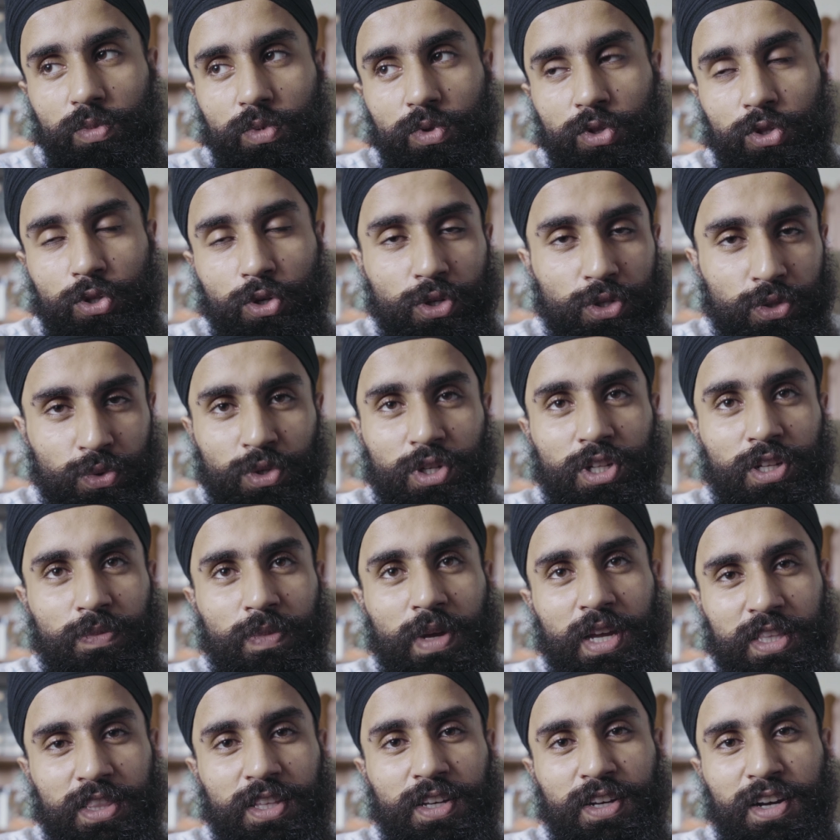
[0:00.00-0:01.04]
those really
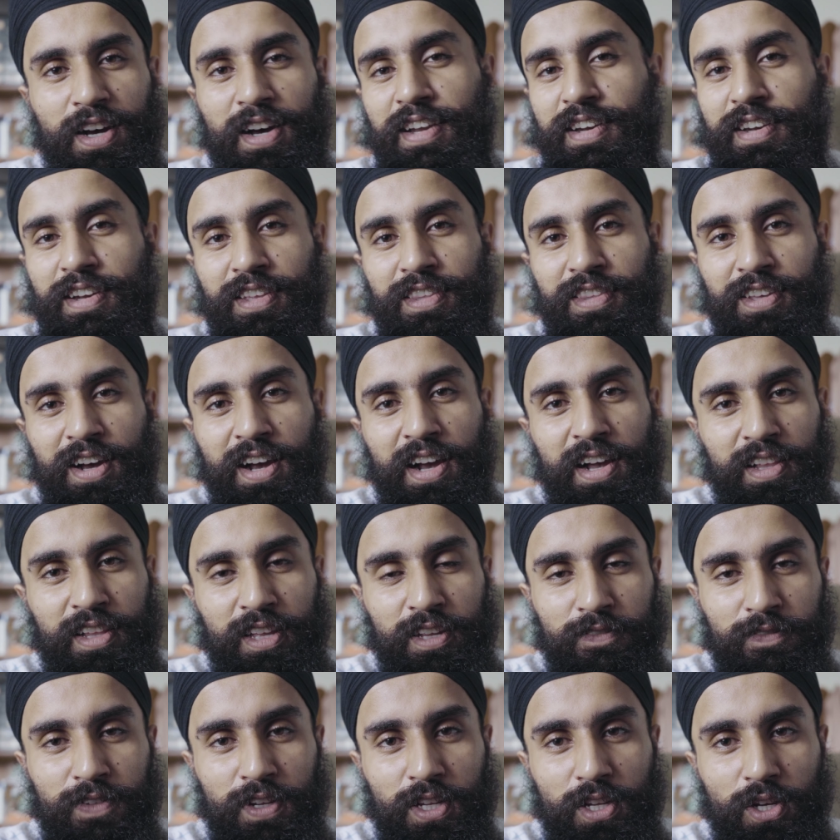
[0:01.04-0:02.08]
make the cut in the
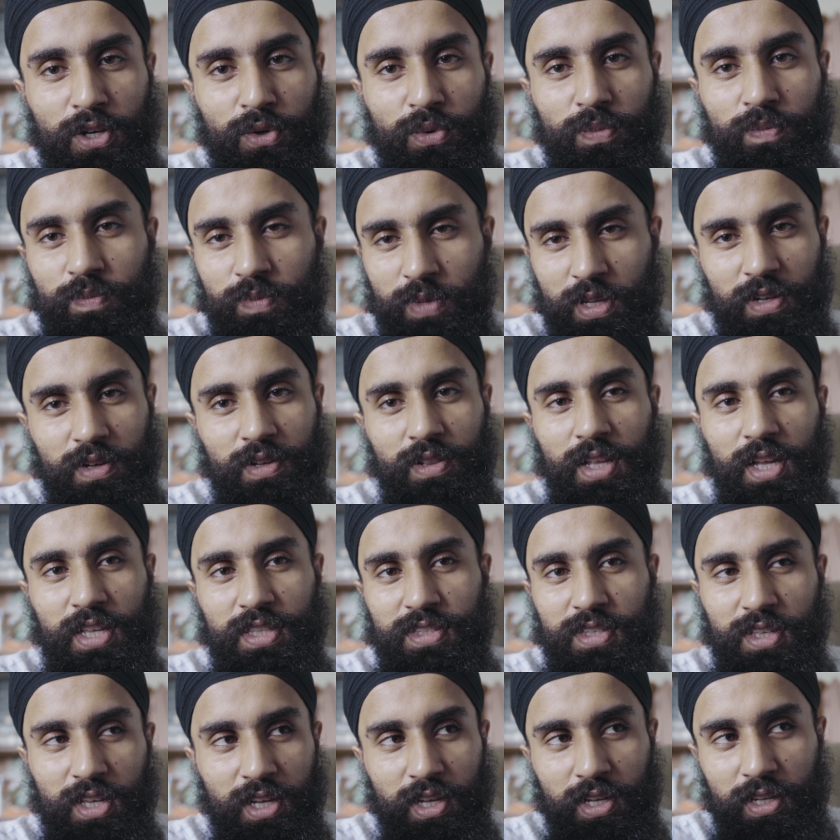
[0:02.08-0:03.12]
highlight video. And
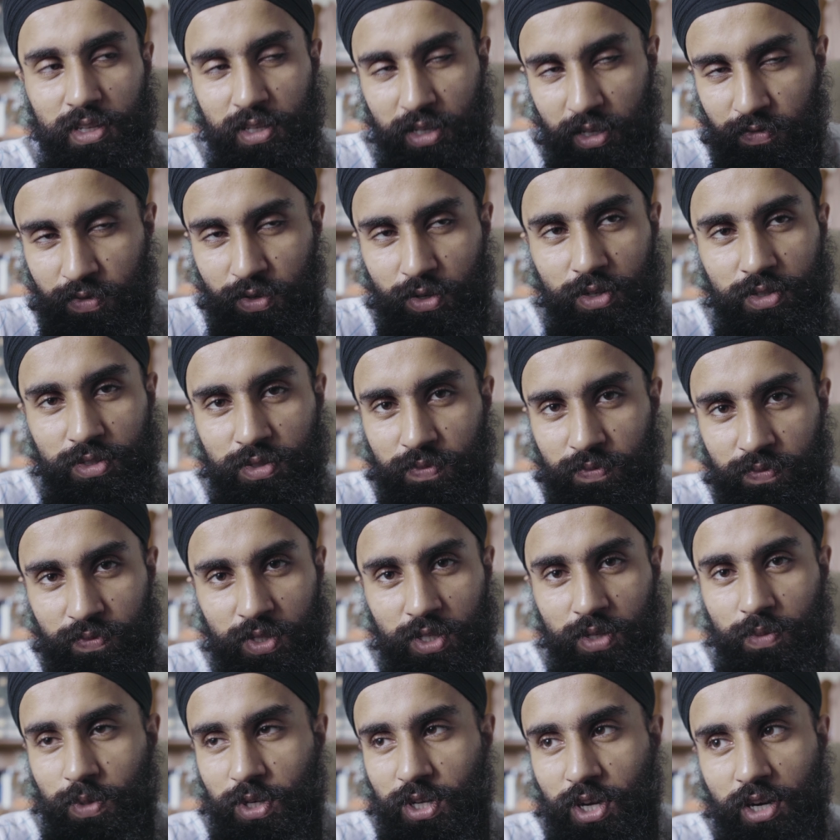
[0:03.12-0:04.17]
that's like, if you're a
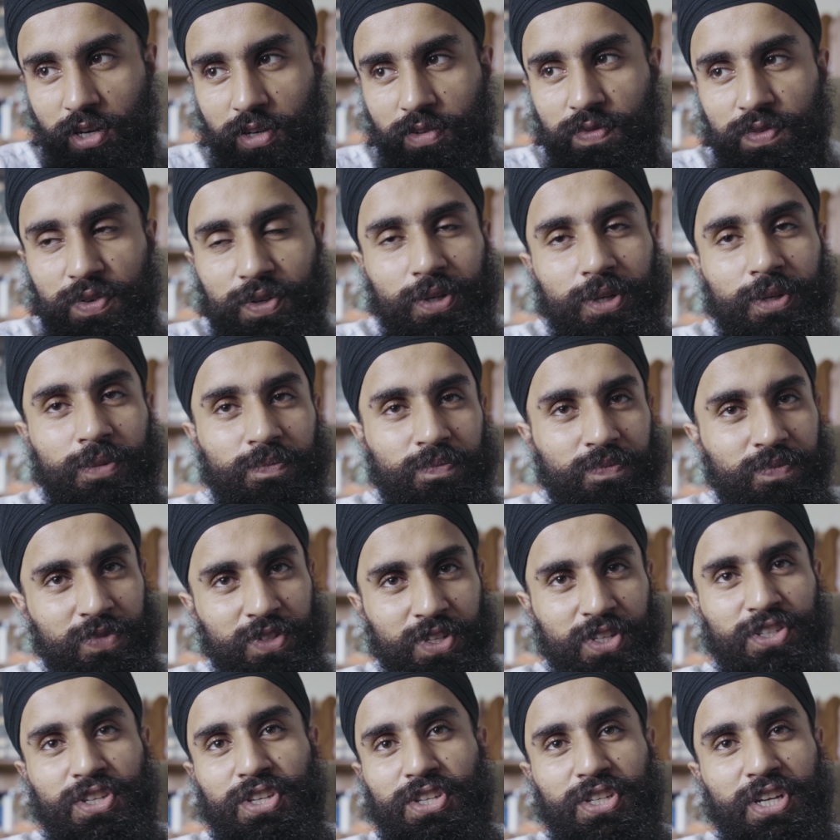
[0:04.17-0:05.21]
cinematographer,
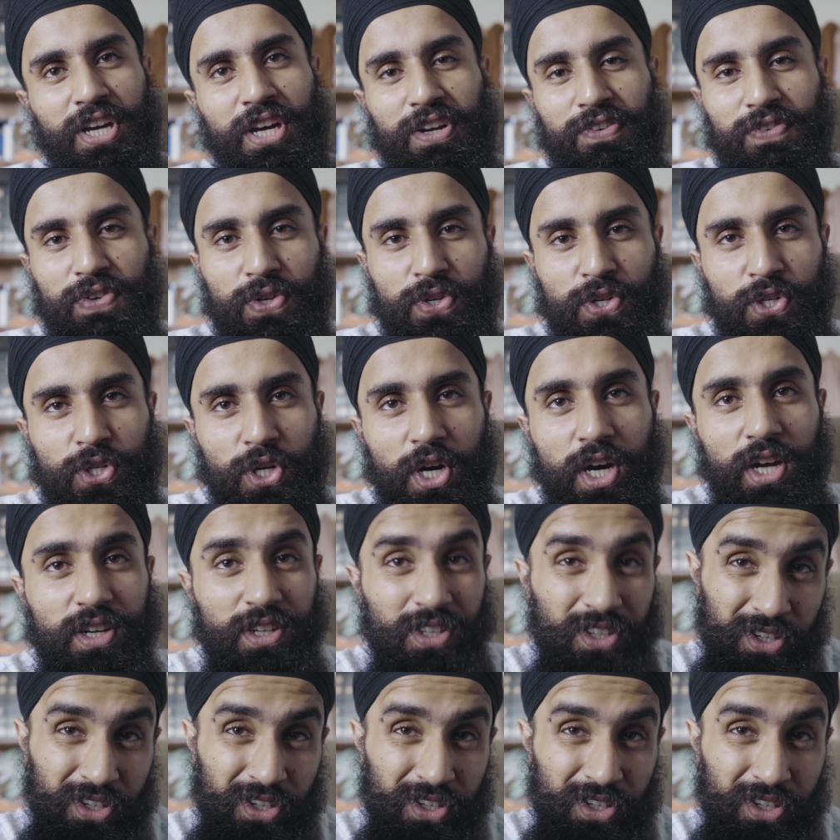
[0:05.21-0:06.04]
this is kind of your shot.